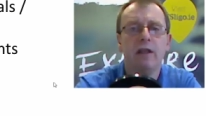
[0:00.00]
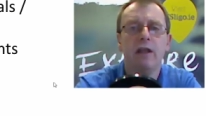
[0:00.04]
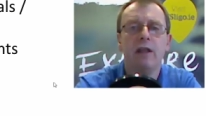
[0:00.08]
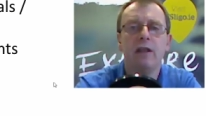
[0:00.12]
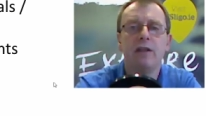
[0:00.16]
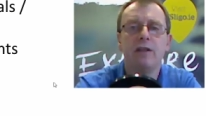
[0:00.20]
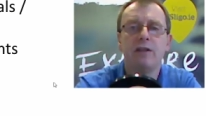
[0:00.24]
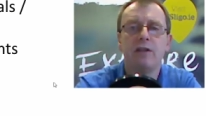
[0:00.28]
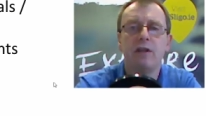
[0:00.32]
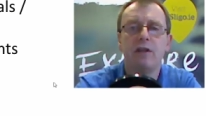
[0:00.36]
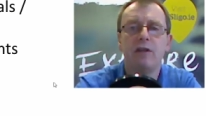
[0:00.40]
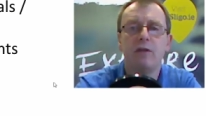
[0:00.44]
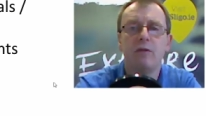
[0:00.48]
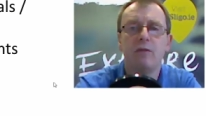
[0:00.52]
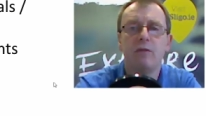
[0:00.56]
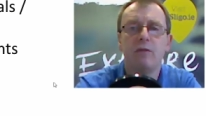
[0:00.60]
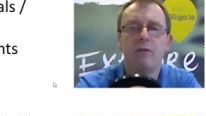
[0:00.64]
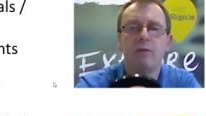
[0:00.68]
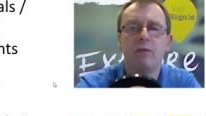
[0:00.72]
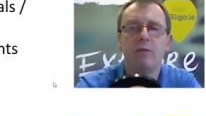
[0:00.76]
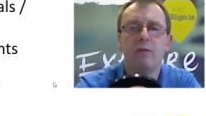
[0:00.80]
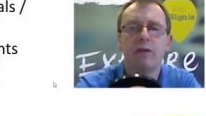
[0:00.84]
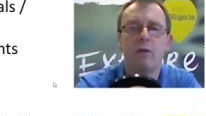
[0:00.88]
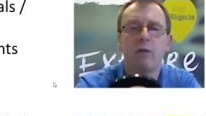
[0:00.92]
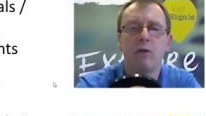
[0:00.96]
It's to do
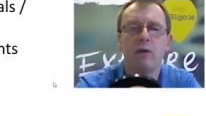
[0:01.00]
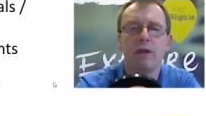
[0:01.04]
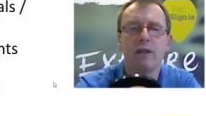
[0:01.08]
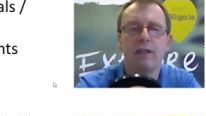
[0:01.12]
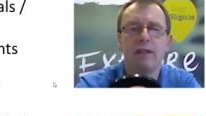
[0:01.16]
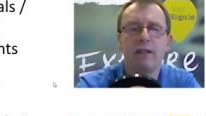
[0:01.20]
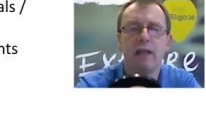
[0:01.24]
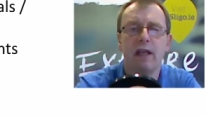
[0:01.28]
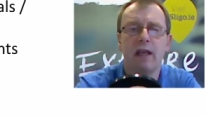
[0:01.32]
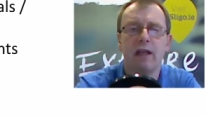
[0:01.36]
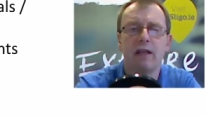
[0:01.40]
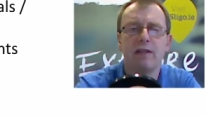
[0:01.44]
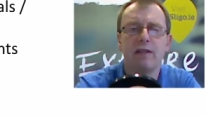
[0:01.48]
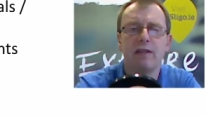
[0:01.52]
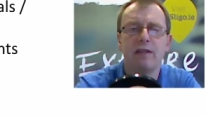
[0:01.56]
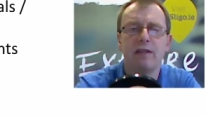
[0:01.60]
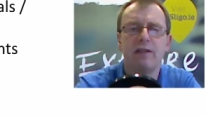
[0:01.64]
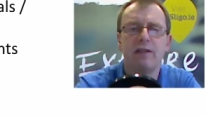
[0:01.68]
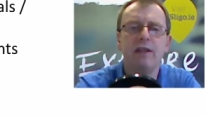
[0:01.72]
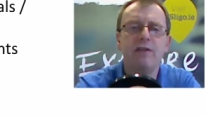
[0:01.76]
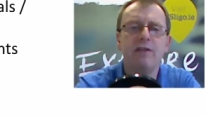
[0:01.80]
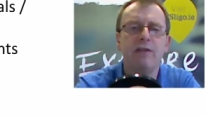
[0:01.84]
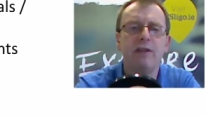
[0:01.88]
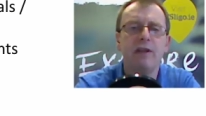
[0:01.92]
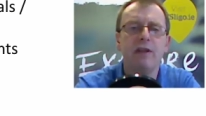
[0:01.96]
with course text.
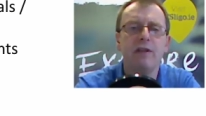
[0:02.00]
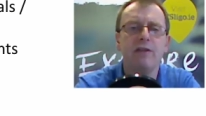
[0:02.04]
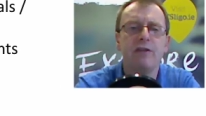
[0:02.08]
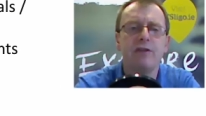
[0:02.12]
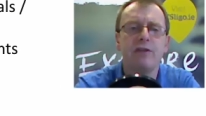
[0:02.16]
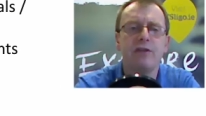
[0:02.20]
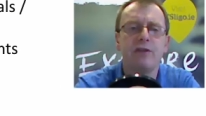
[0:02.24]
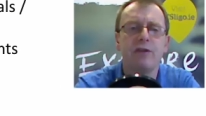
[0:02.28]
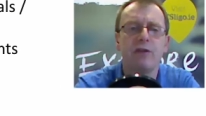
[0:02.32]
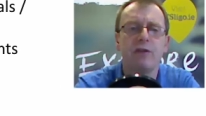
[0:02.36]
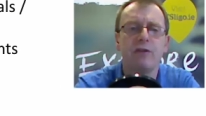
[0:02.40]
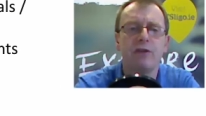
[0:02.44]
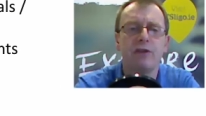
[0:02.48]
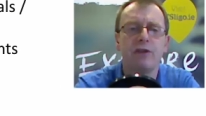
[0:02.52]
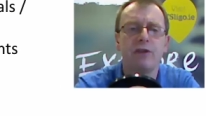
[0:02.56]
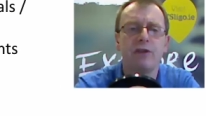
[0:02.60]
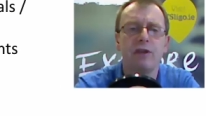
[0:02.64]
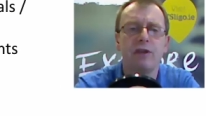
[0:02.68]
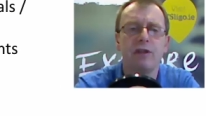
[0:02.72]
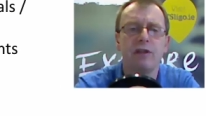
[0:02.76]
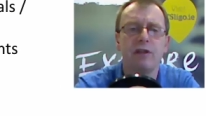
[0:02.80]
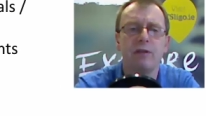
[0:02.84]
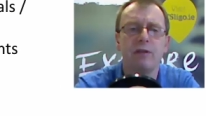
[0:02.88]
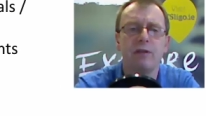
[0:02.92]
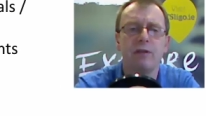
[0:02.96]
These are the
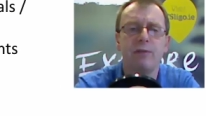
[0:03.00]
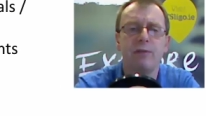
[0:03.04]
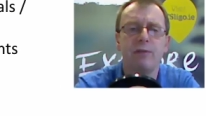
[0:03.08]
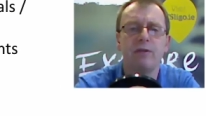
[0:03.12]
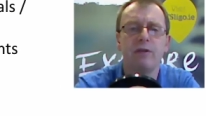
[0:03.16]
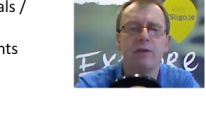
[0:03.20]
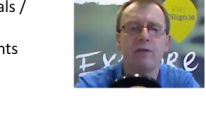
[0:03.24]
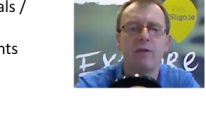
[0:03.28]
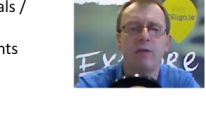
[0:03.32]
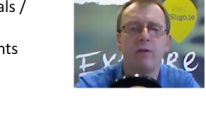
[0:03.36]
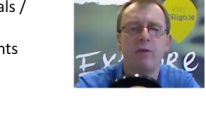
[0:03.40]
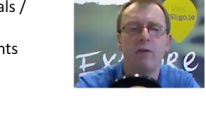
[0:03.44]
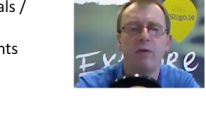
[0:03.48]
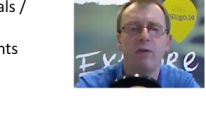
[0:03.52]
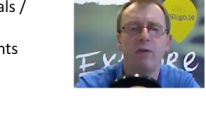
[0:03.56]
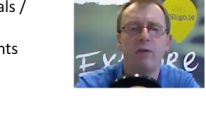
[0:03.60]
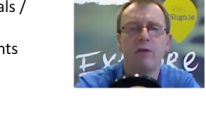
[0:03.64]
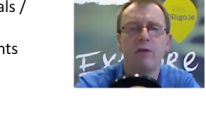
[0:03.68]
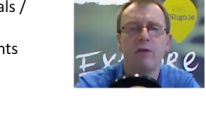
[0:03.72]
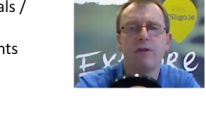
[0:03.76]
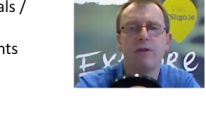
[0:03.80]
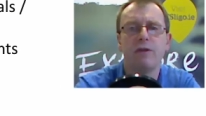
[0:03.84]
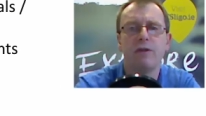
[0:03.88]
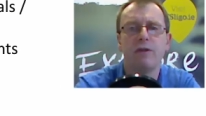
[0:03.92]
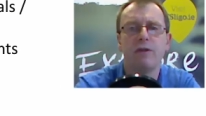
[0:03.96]
instructions about the
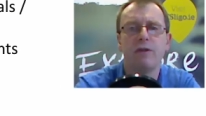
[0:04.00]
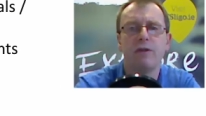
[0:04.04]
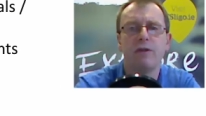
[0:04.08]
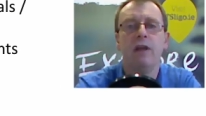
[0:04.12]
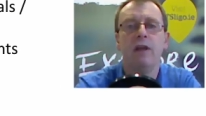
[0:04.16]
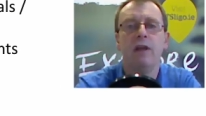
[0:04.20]
course,